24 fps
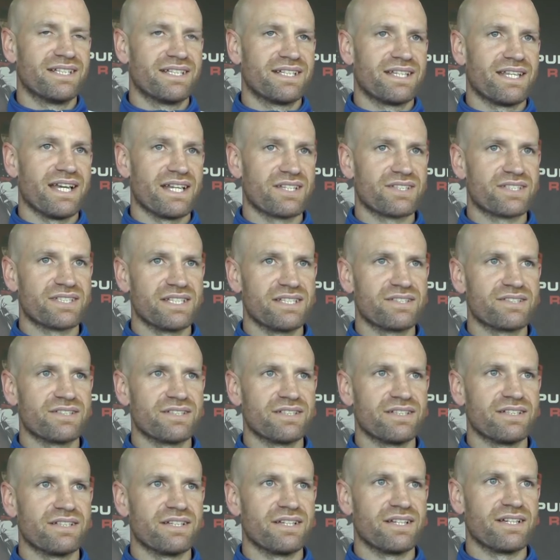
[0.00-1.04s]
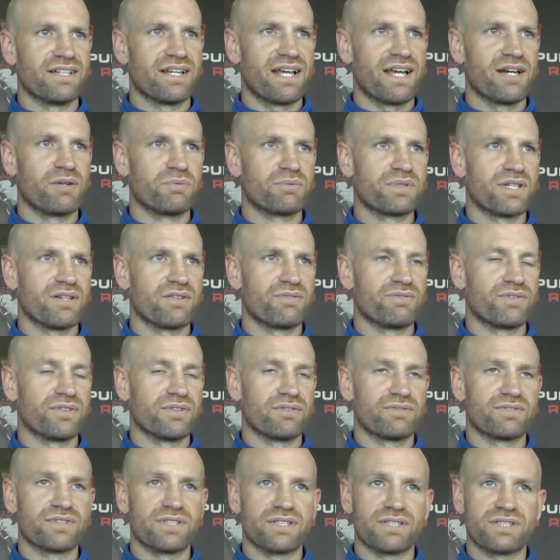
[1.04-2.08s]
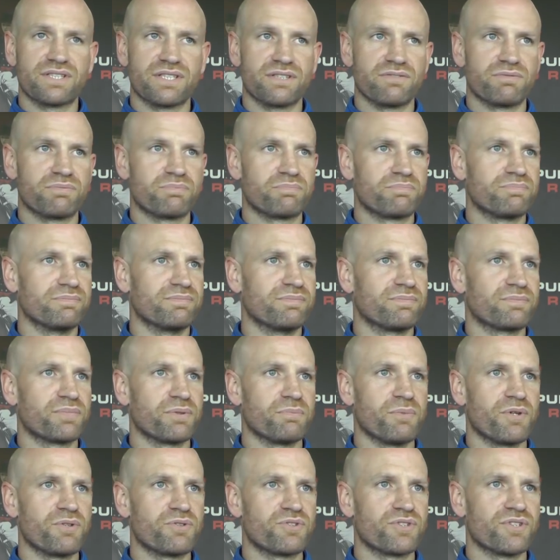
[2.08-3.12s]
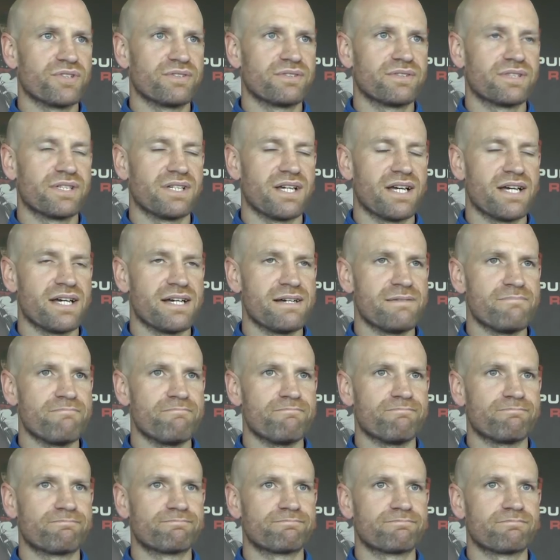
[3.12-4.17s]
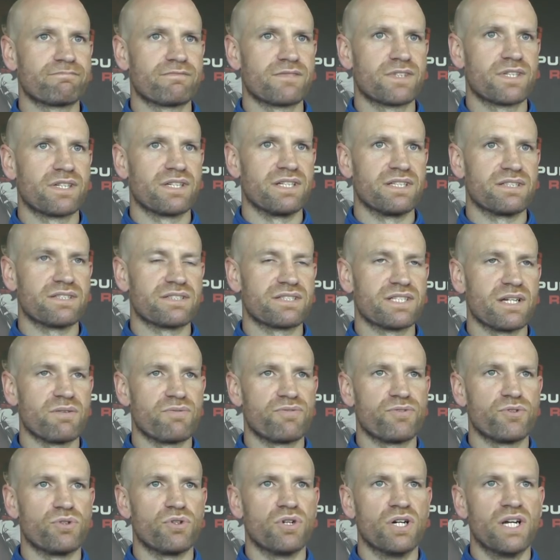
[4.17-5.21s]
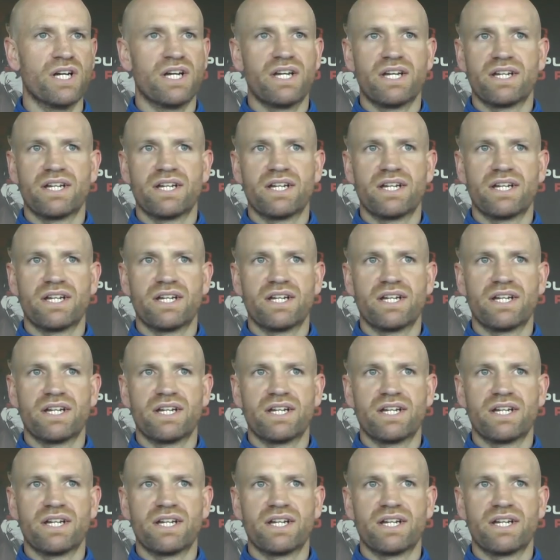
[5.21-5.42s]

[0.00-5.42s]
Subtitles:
that season and helped Hereford obviously achieve promotion into step 4.